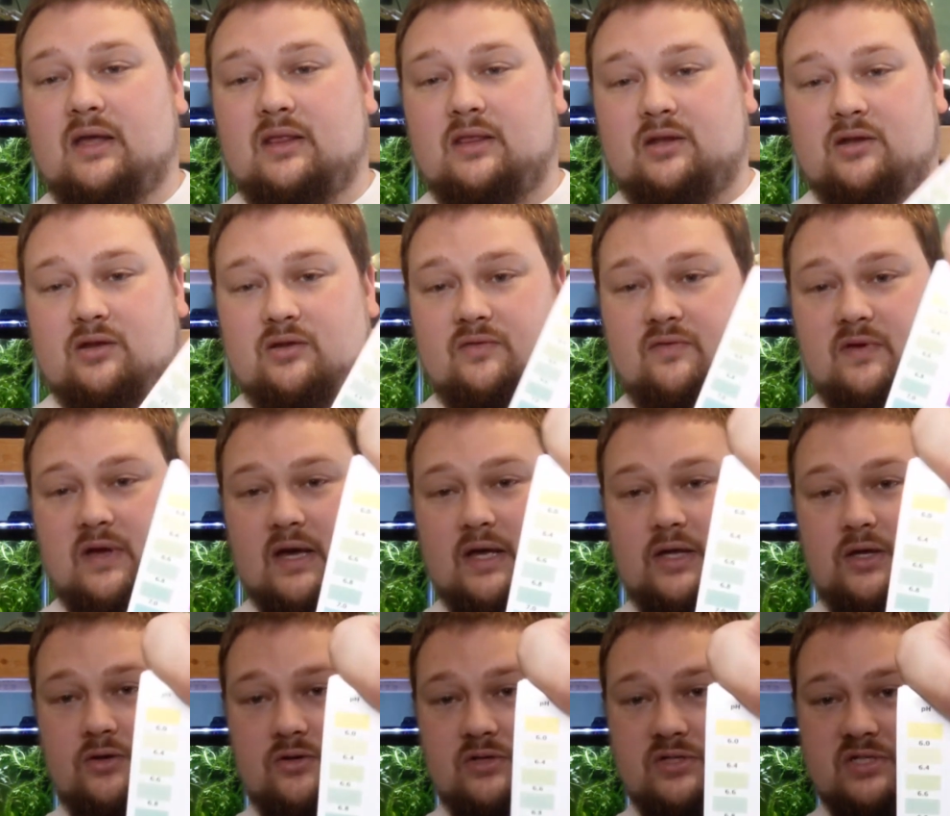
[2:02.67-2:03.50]
And then you've
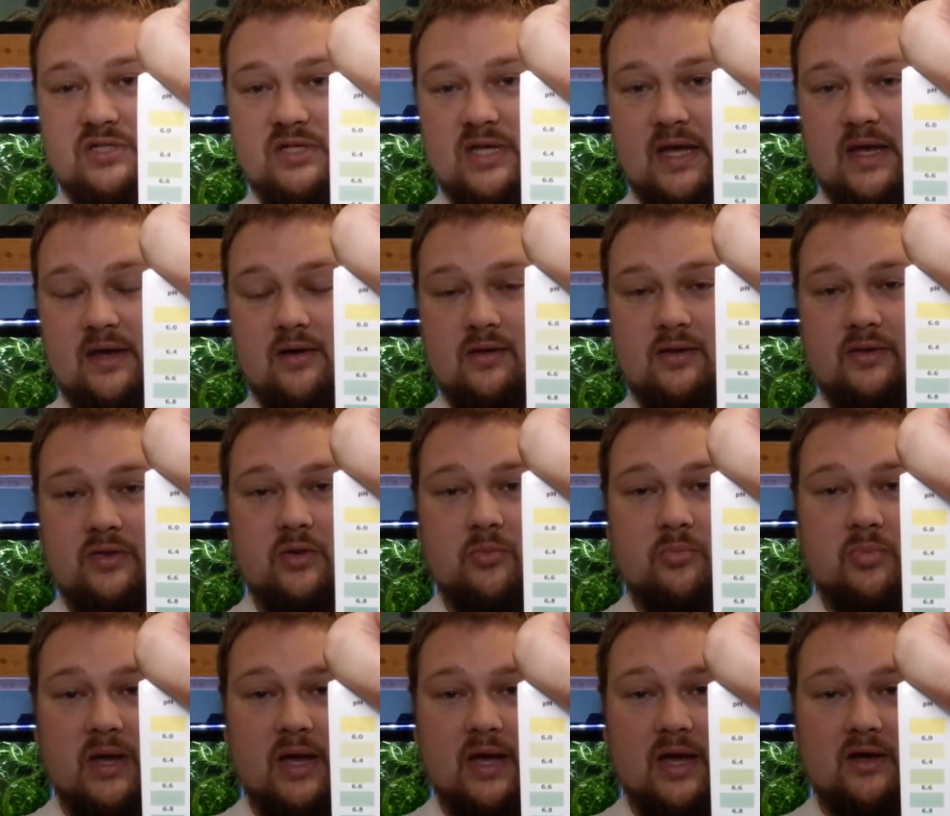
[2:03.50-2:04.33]
got your scale on
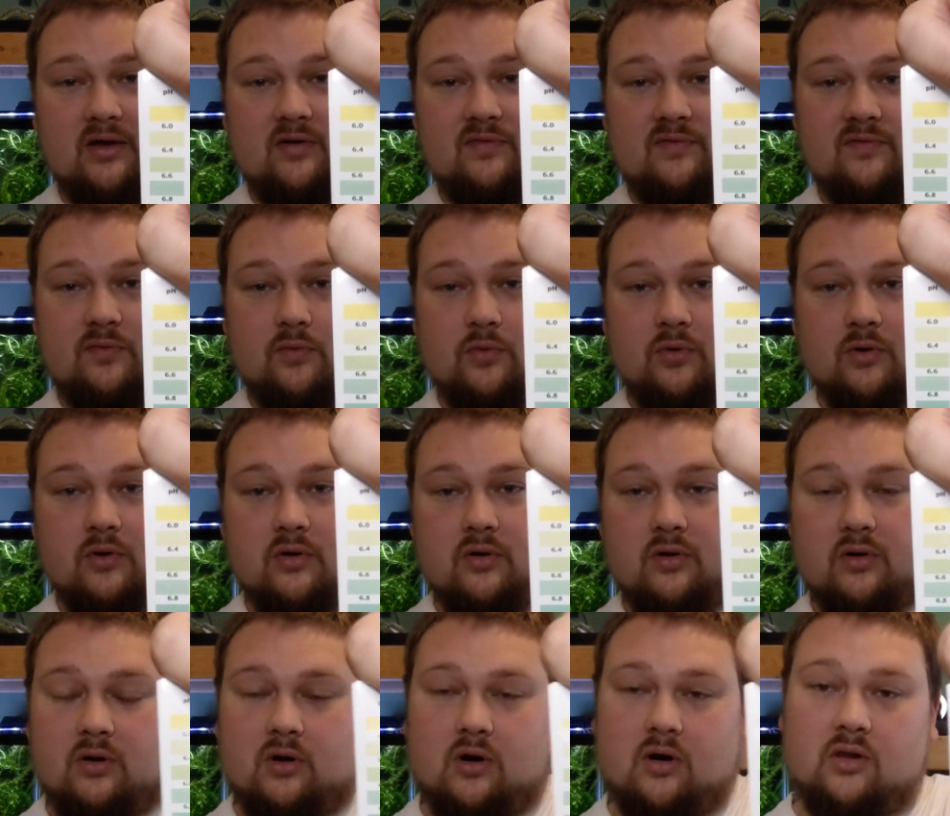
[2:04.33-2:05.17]
the back
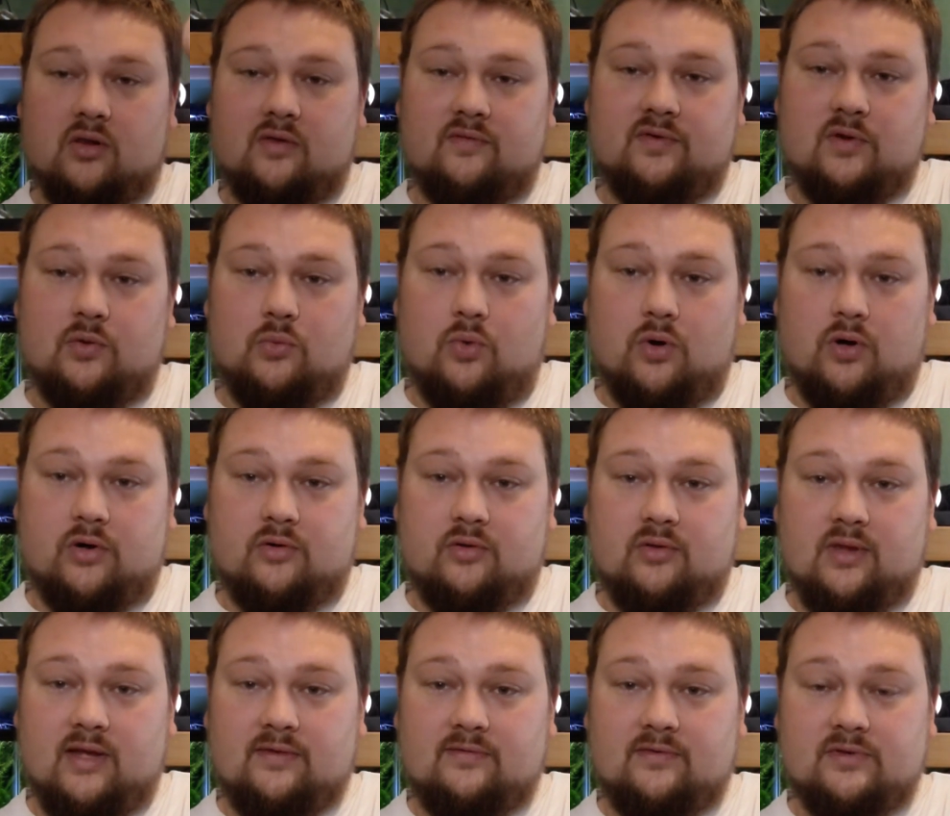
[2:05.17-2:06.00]
for all of your
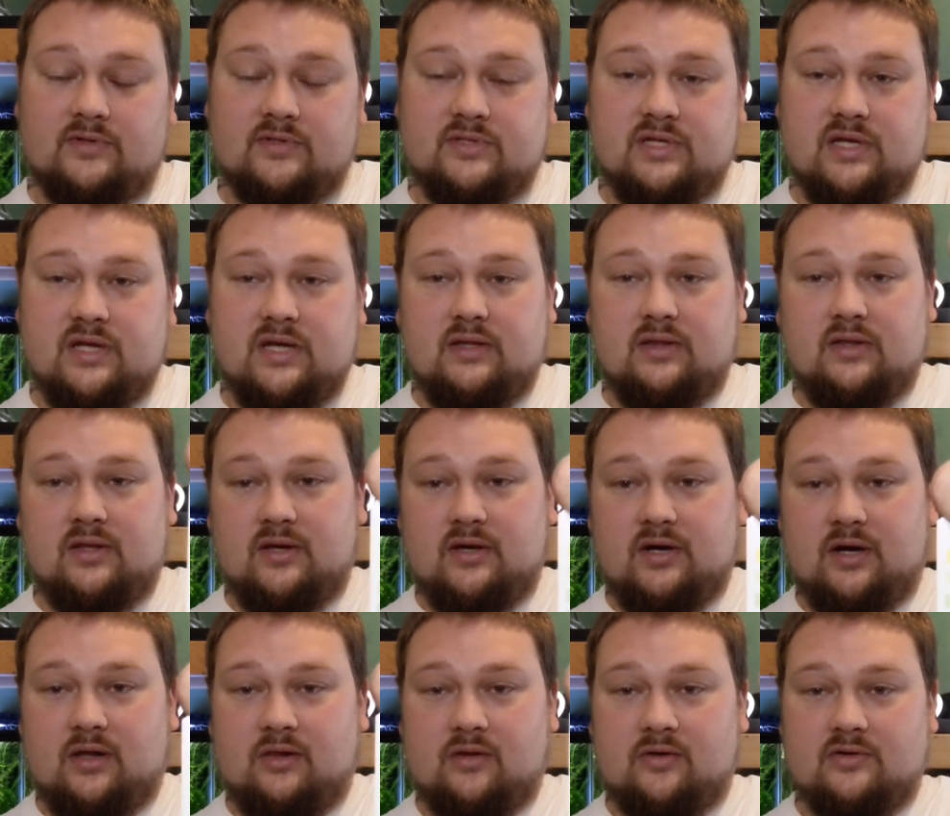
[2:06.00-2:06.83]
water levels and the
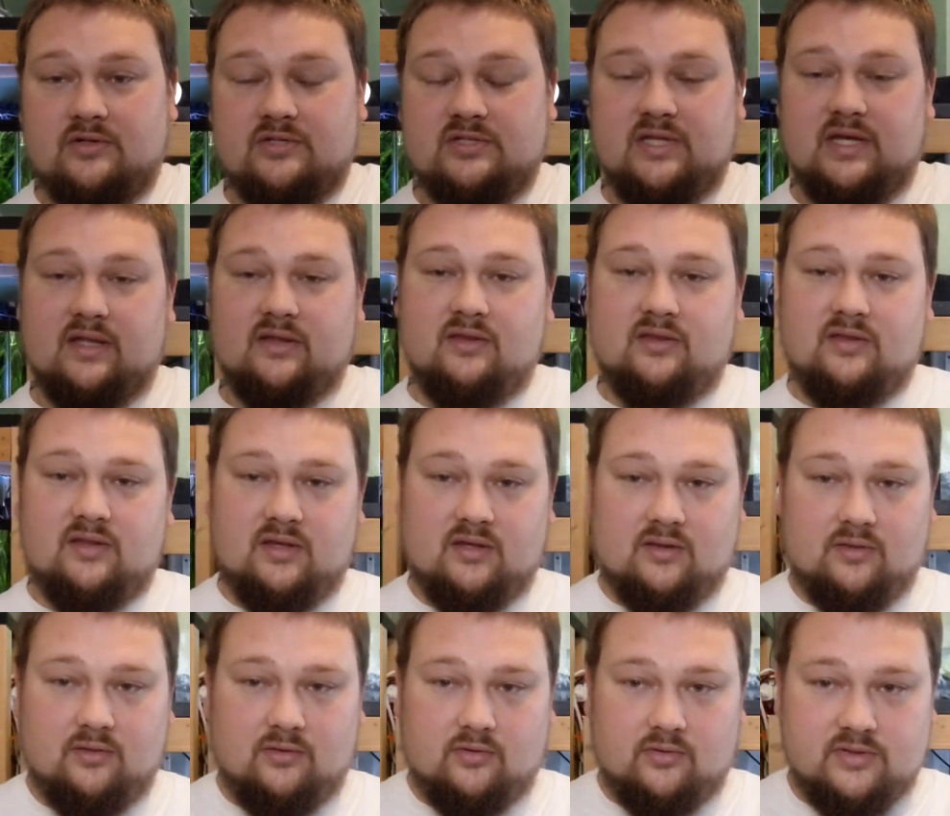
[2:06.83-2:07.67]
colors that
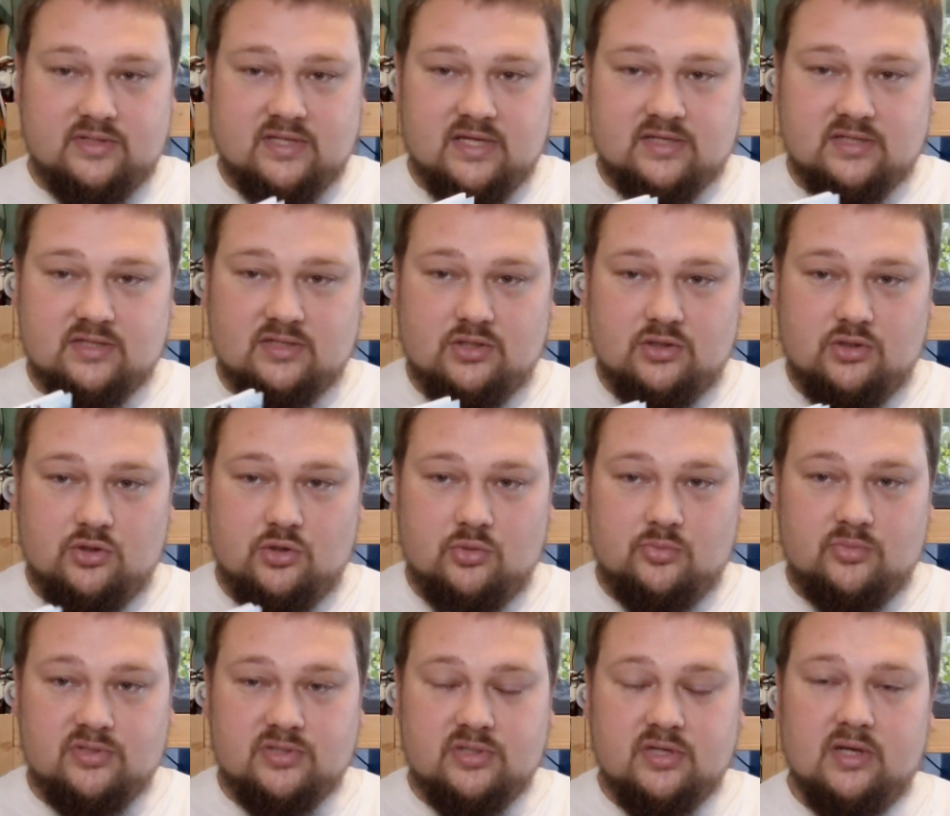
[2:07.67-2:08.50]
the little test
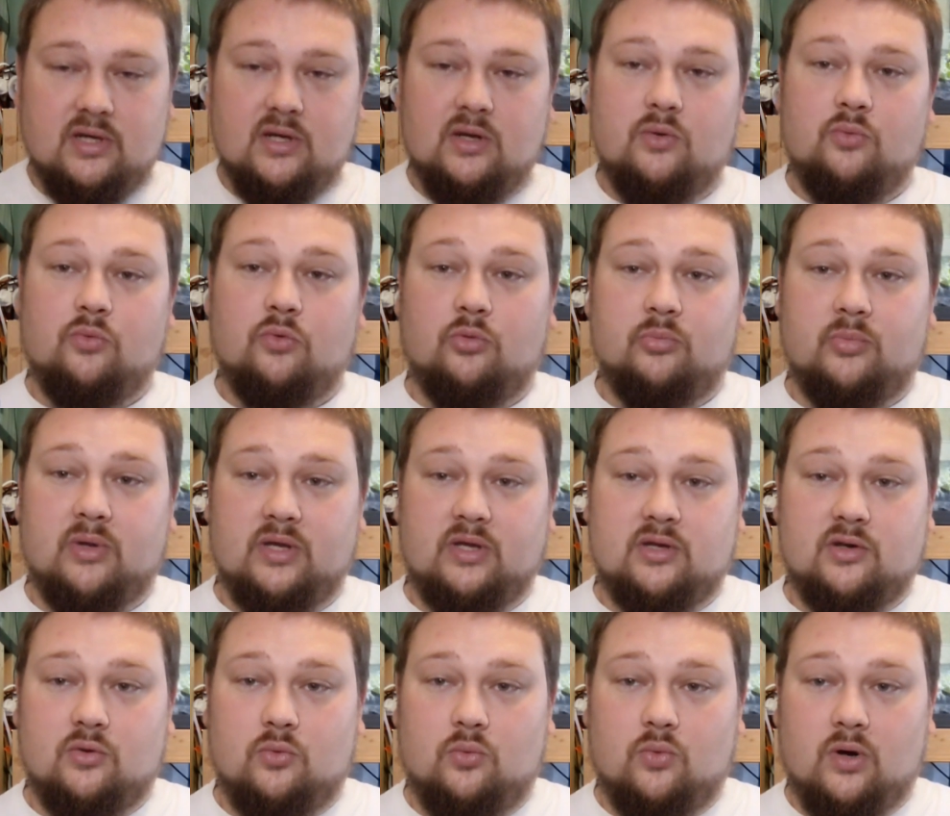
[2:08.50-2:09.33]
tubes will
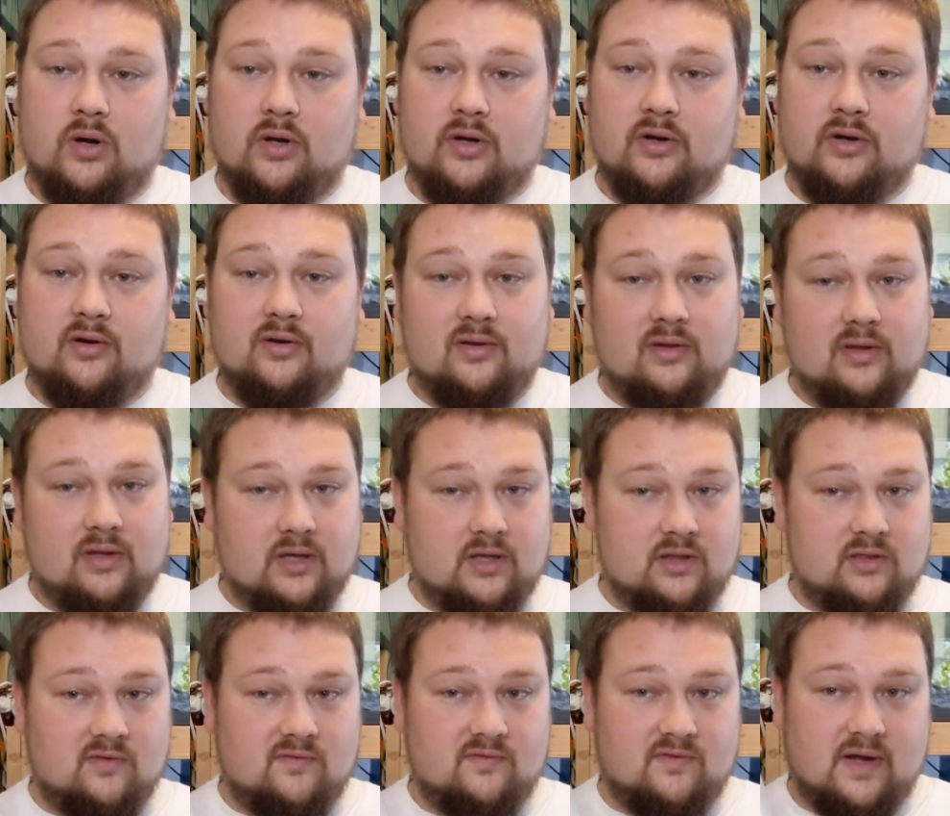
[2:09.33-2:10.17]
make your water
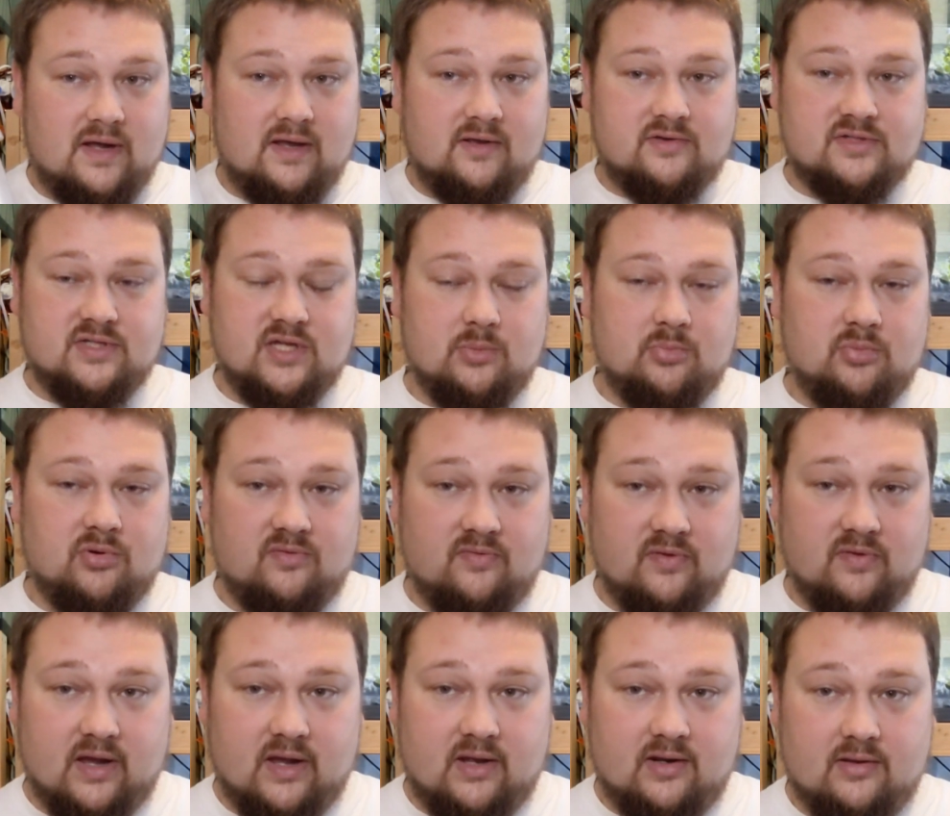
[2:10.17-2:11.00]
in the vials they
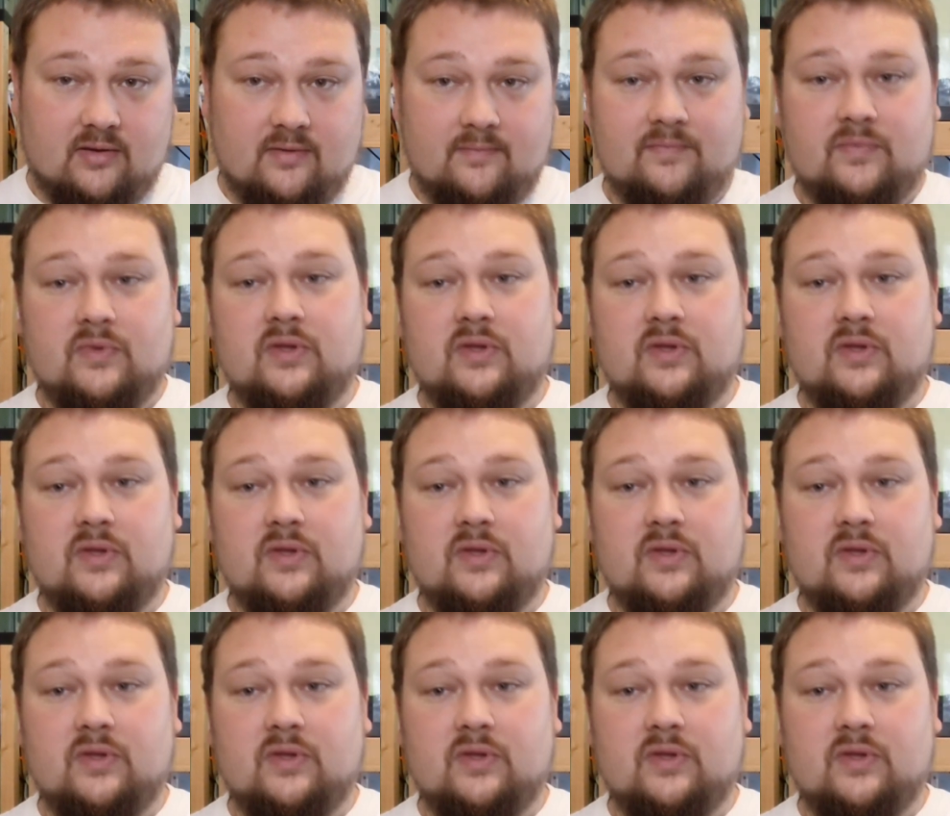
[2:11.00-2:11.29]
provide.